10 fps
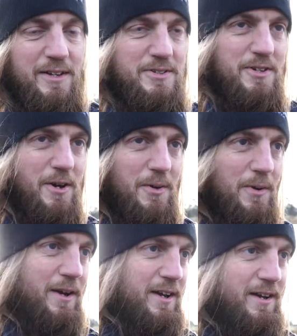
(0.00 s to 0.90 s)
So
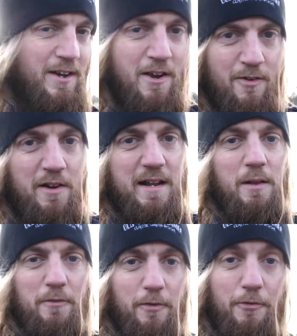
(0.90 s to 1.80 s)
right
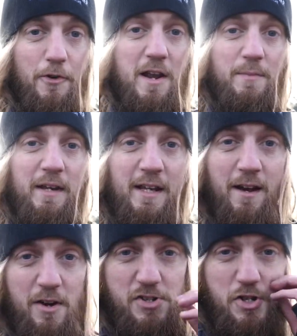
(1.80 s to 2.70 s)
now, like, for framing,
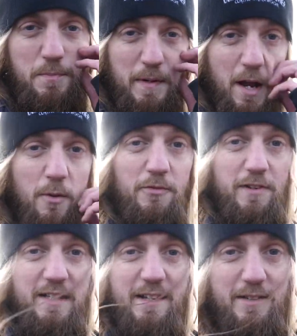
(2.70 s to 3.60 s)
I should be
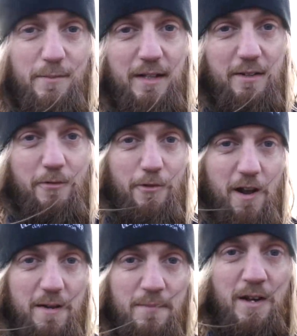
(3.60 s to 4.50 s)
hopefully near the middle of the
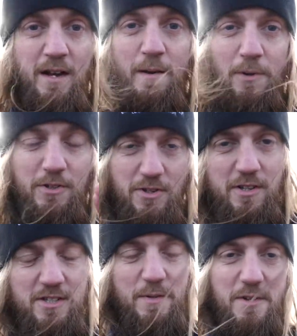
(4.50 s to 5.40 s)
frame because I
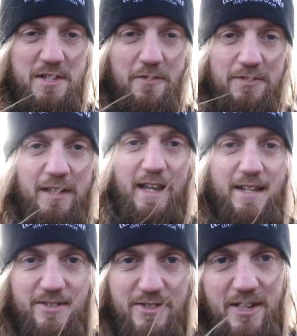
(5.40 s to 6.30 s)
can see myself in the
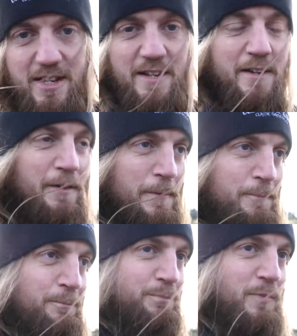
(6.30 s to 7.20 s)
lens,
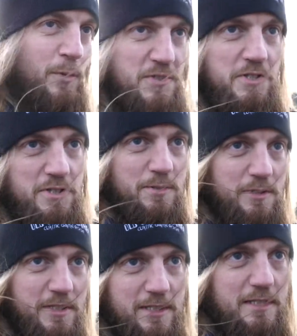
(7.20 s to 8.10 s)
which is, you know,
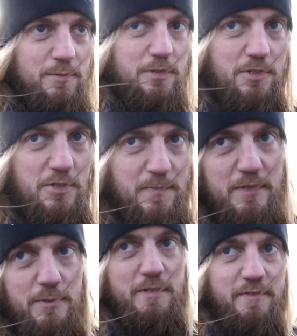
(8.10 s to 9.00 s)
ideally what you should be
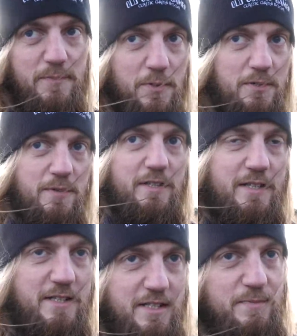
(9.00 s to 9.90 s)
doing if you're pointing one of
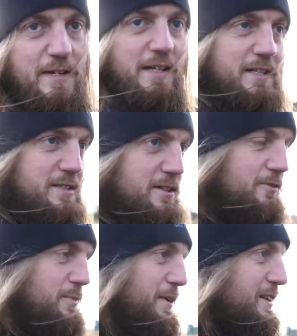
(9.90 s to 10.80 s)
these things back at
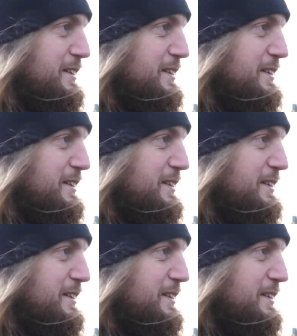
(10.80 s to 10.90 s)
yourself. But